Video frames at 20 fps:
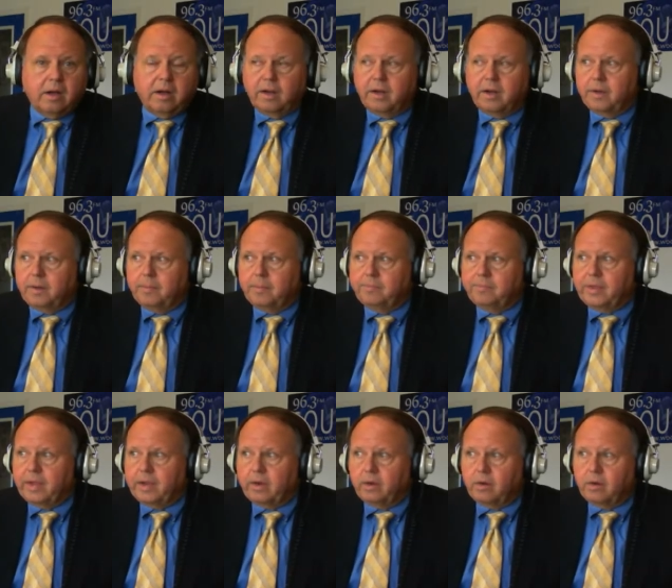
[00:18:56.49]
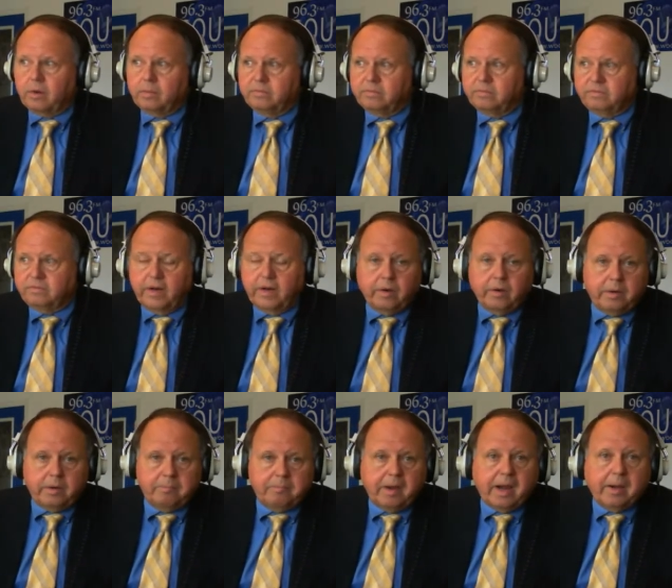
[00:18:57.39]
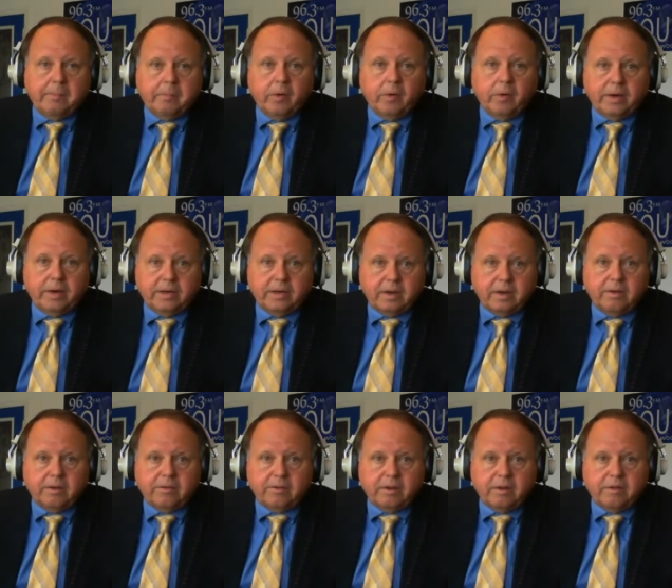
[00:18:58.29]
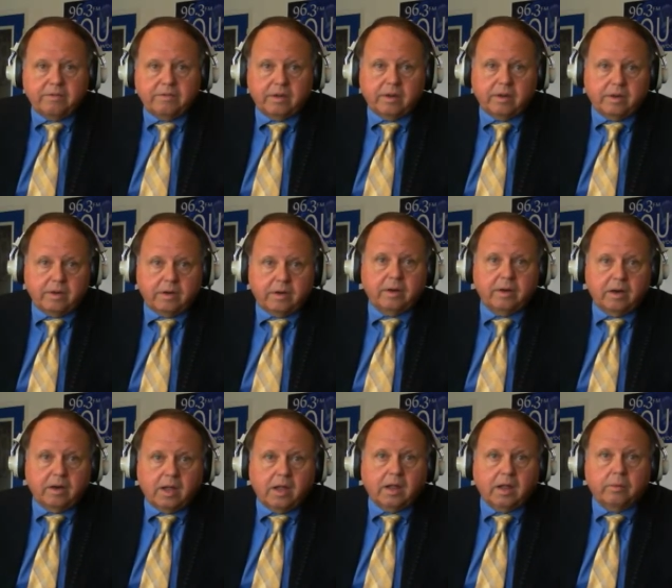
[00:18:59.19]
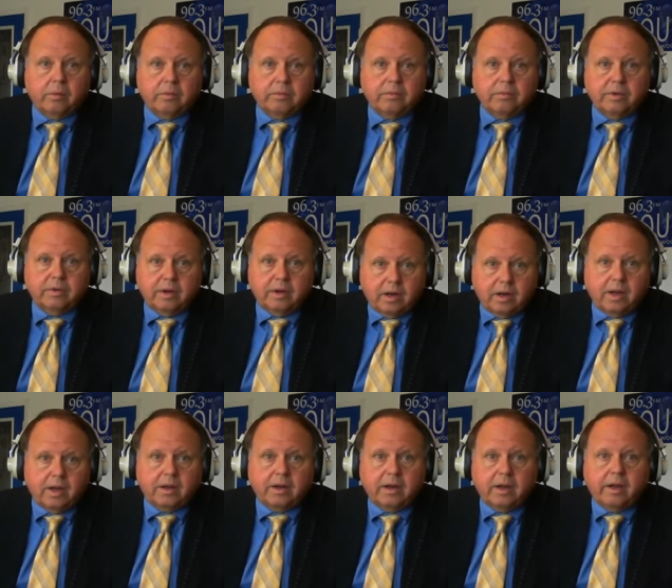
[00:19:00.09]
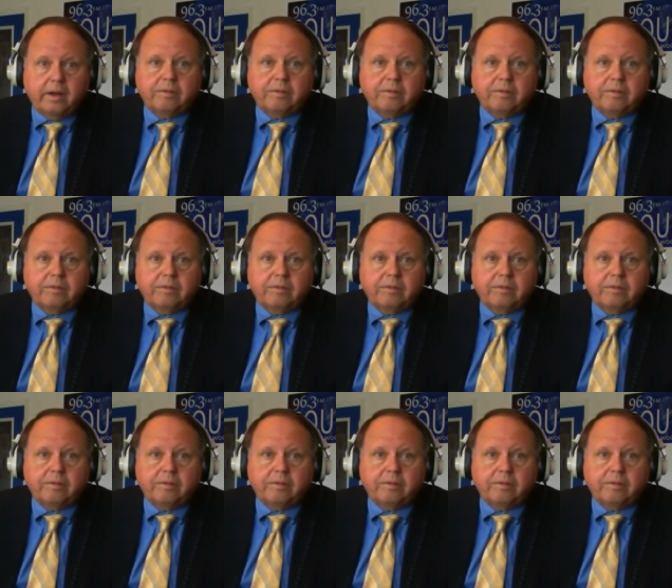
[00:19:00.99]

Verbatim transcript: Uh, they are very paper intensive in, in, a lot of in a lot of